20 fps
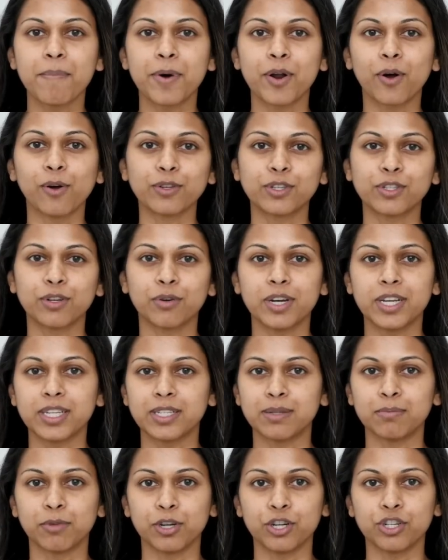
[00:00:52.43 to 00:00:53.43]
but also is
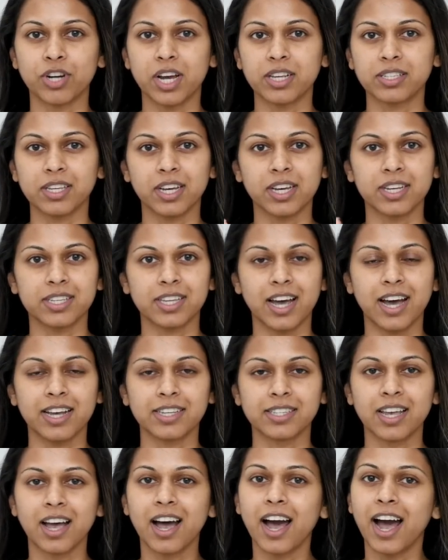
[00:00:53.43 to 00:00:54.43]
moisturizing because it
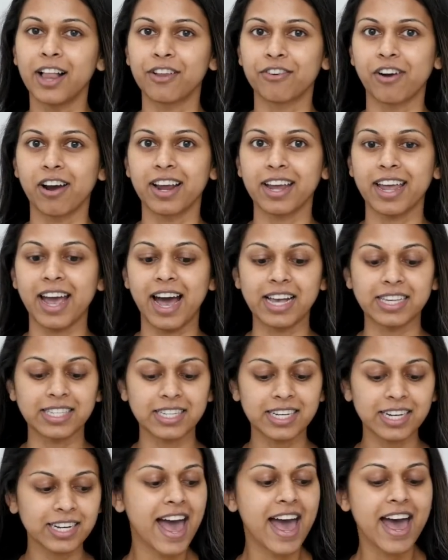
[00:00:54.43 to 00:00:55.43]
has hyaluronic
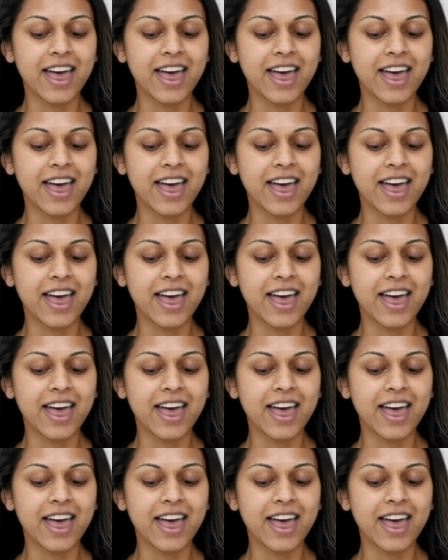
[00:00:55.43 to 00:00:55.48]
acid.